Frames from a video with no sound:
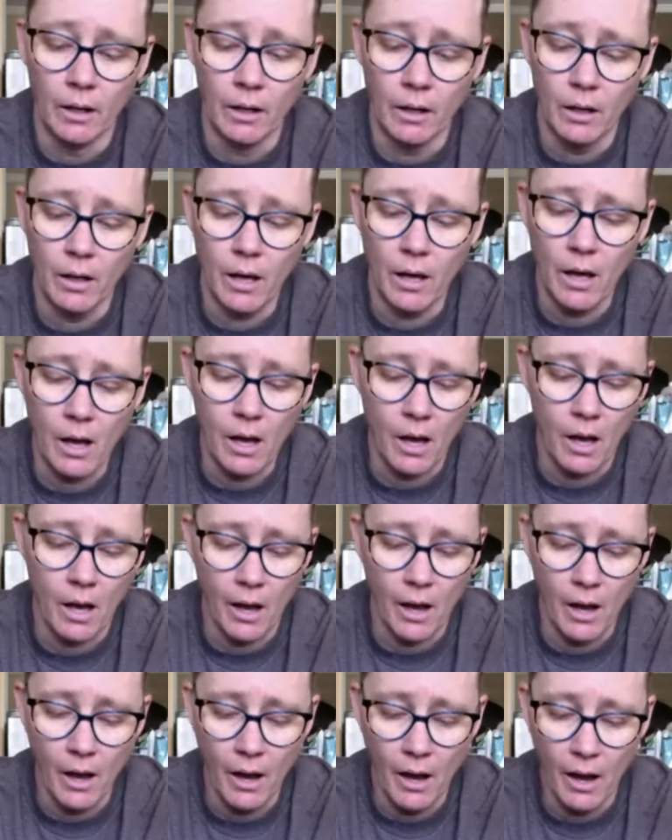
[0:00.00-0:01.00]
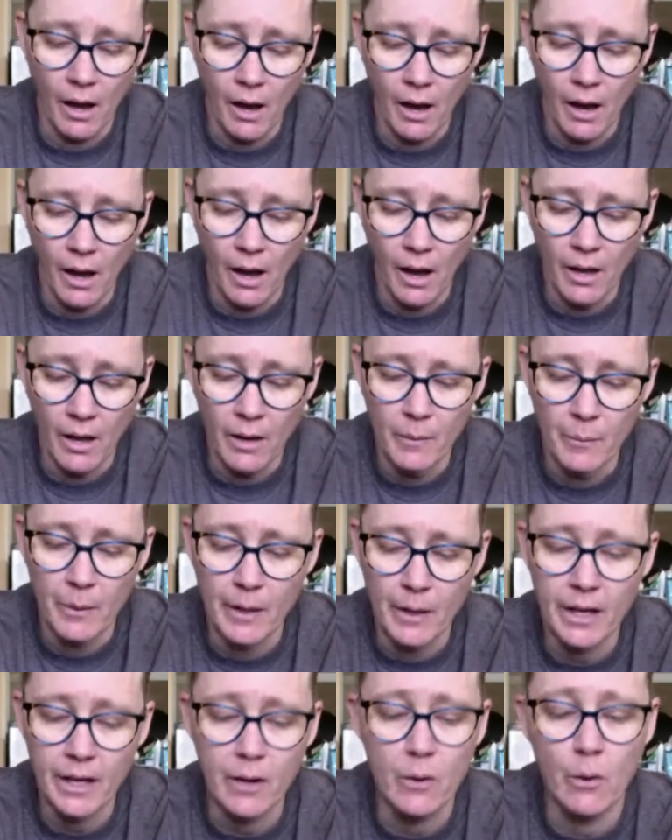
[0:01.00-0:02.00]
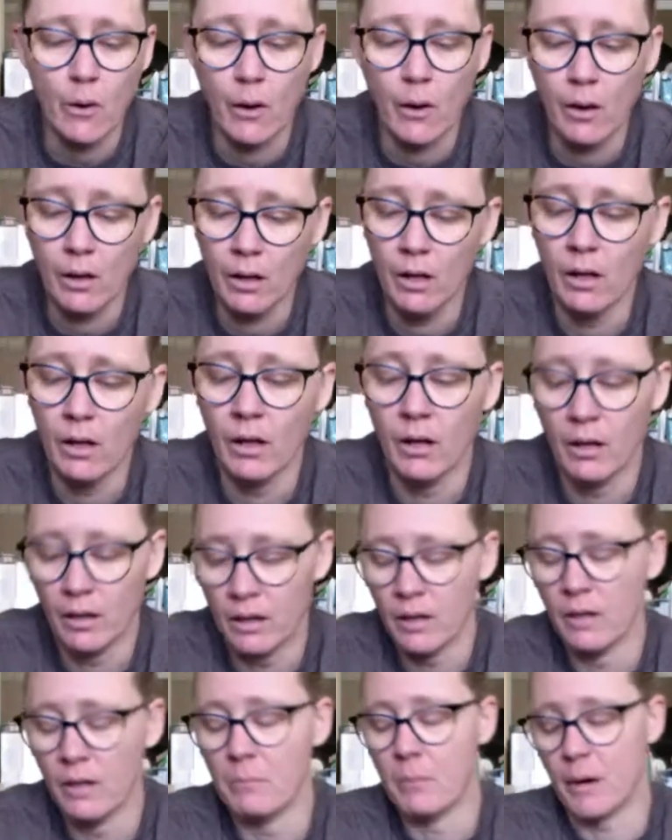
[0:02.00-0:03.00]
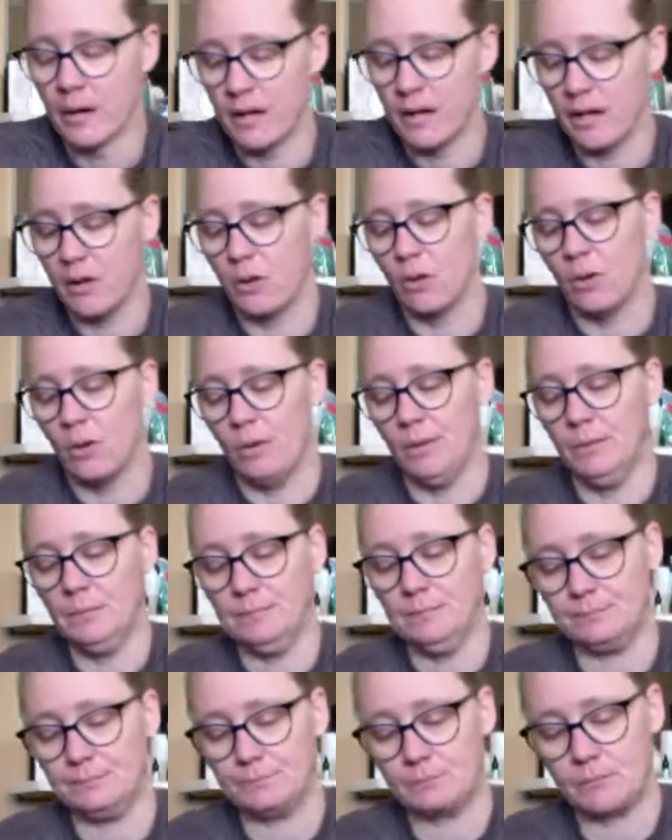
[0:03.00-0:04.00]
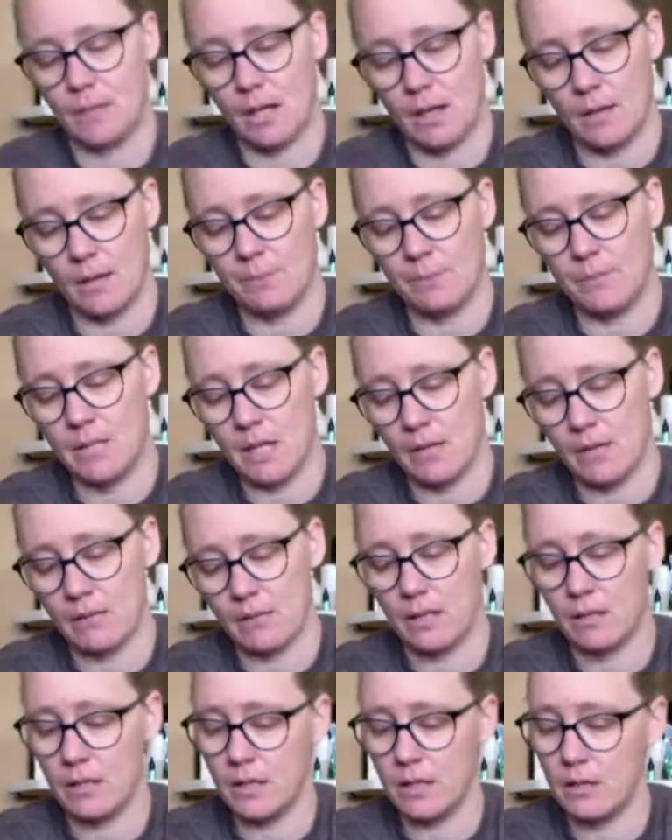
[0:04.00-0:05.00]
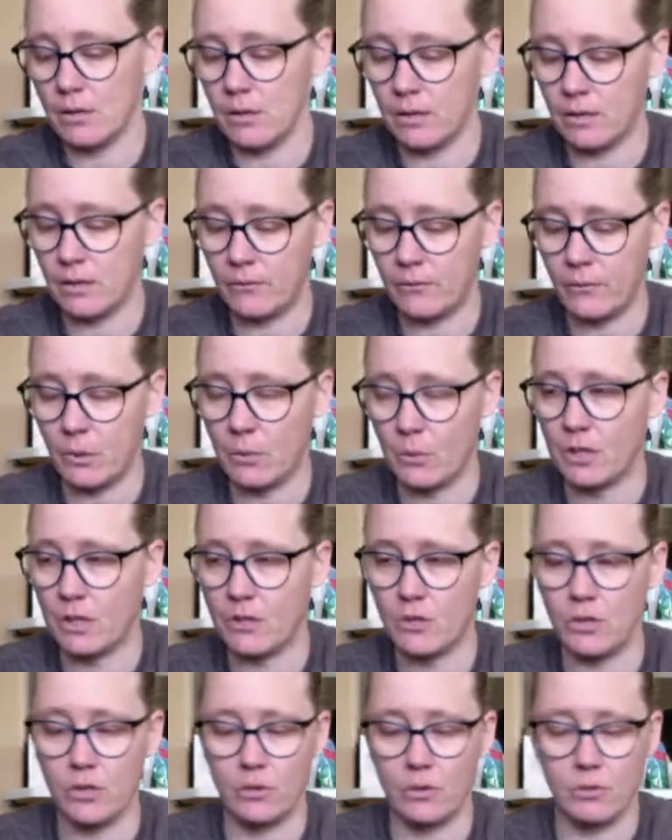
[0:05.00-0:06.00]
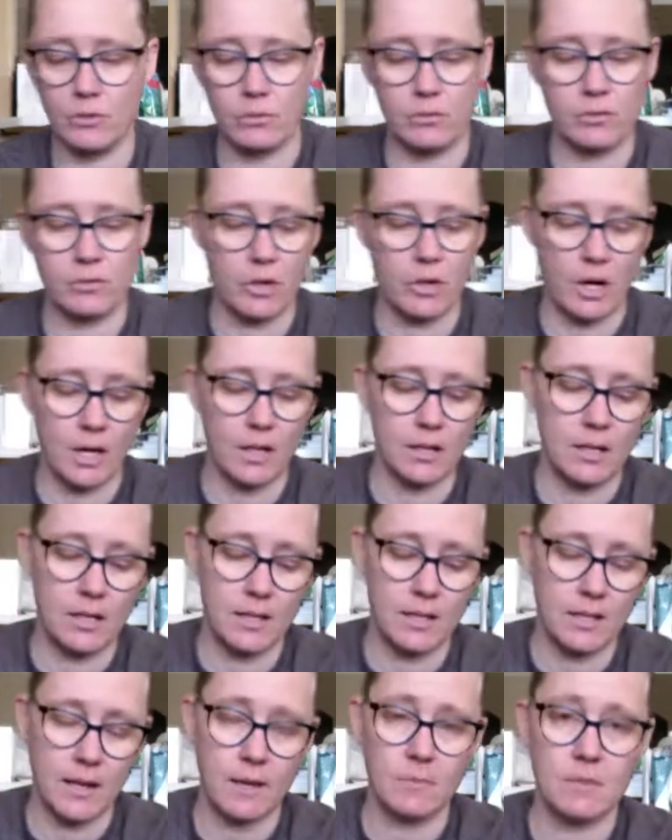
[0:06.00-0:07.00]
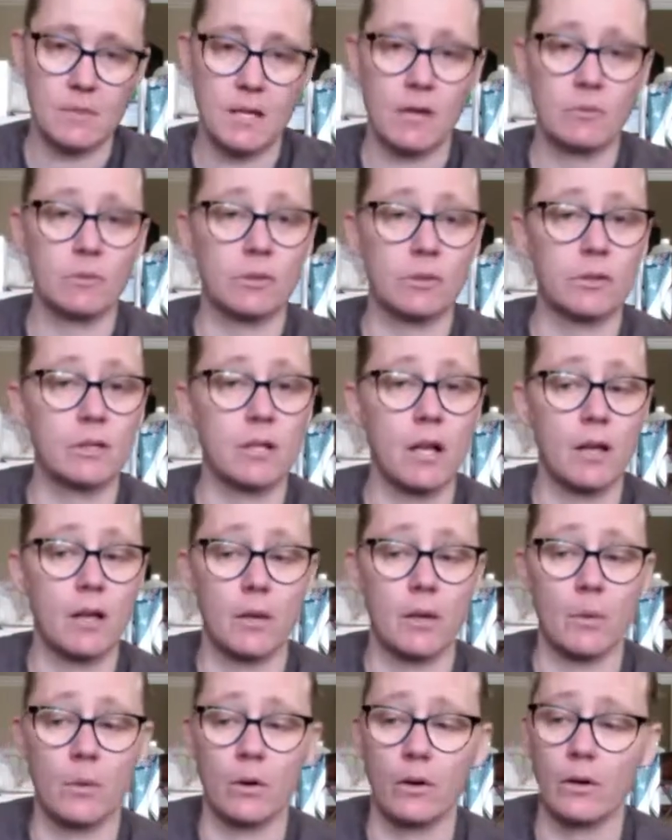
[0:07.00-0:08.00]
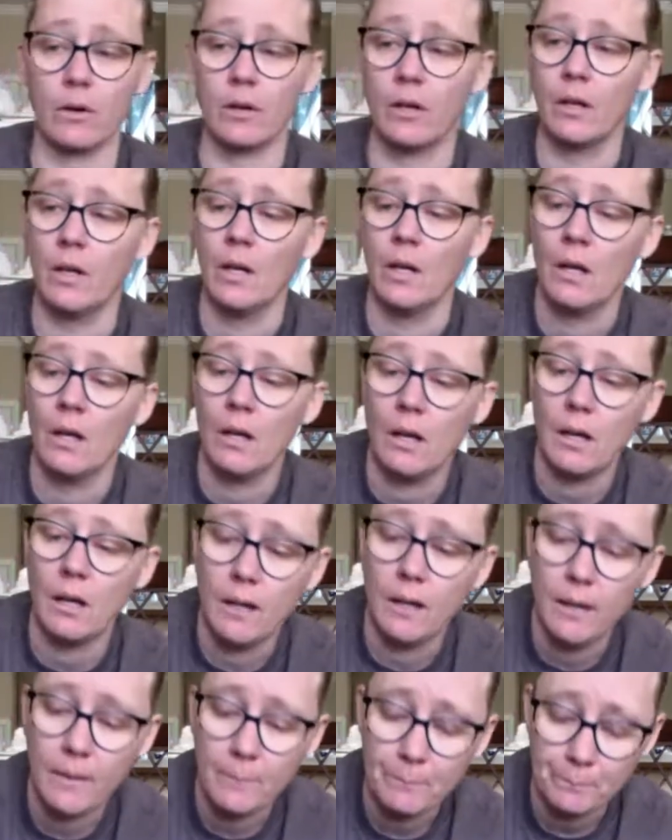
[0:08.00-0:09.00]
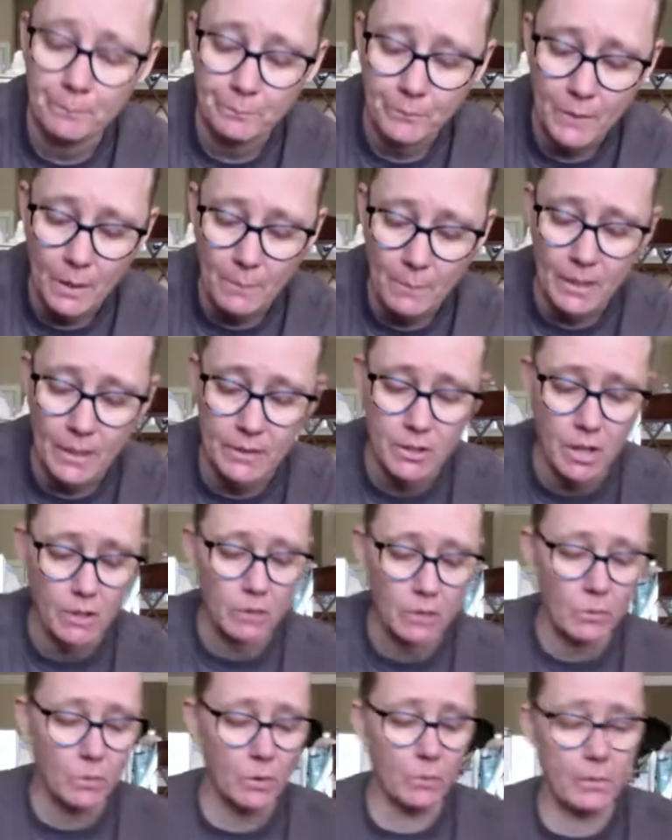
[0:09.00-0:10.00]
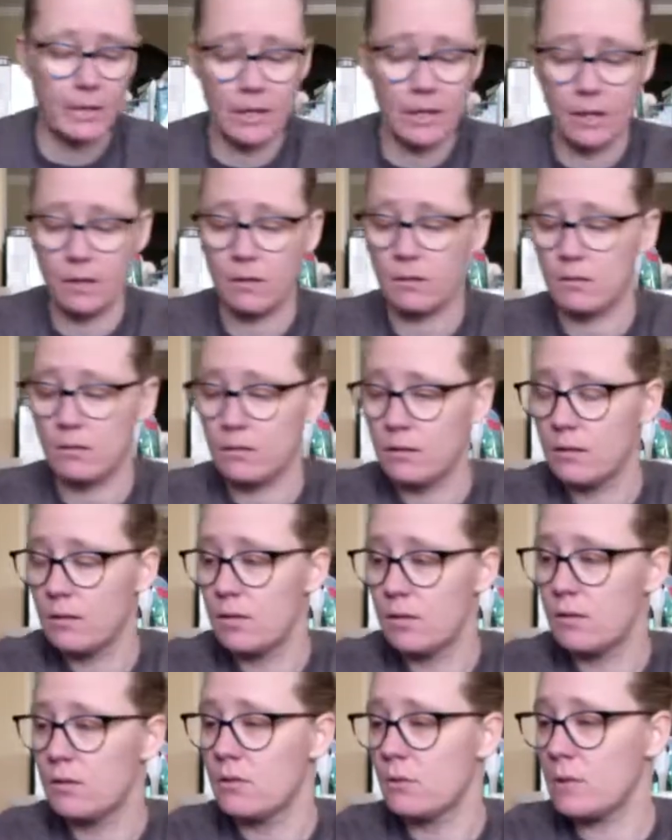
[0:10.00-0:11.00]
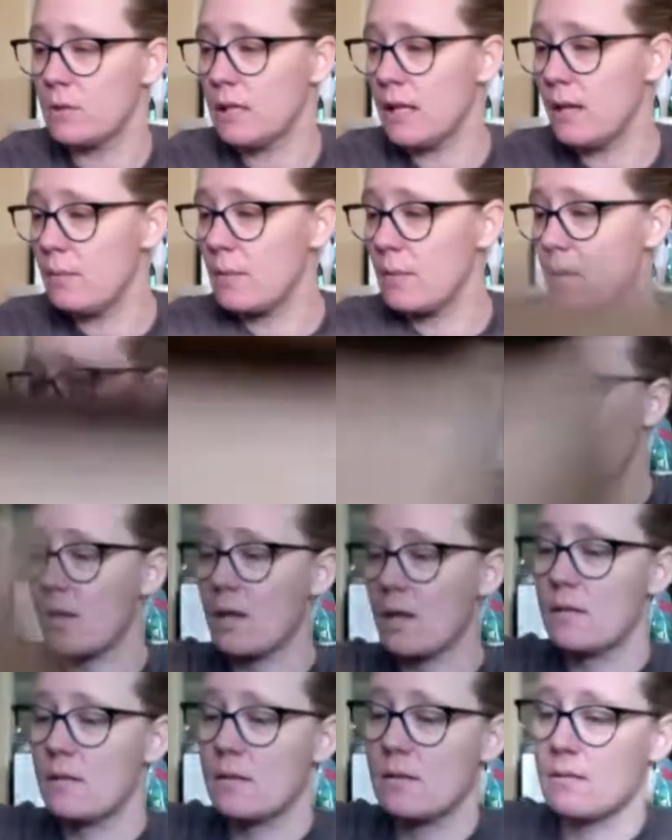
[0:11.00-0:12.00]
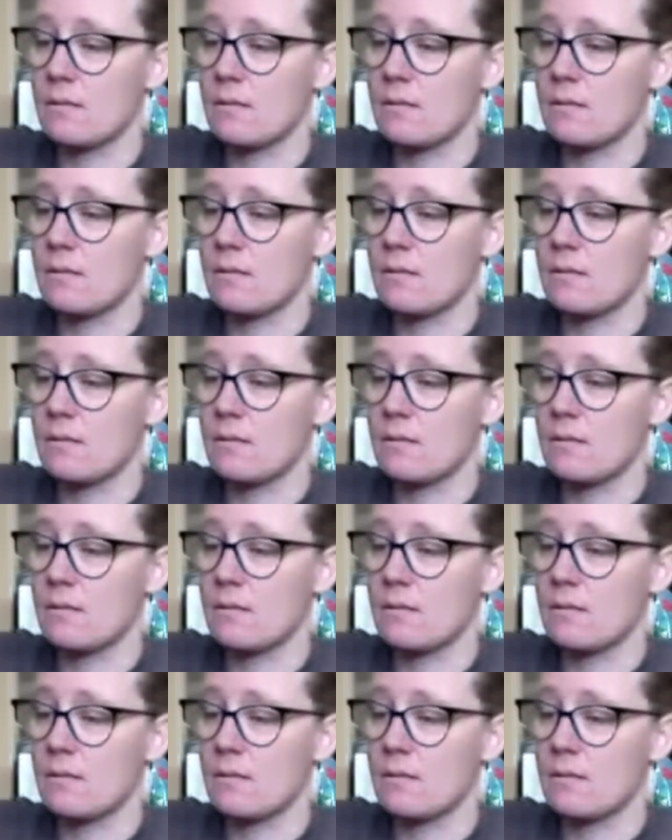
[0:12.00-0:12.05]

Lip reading: Oh, pretty cool. Pretty cool. I'm definitely looking forward to trying these games out and learning how they work. My daughter will be doing the game night with us.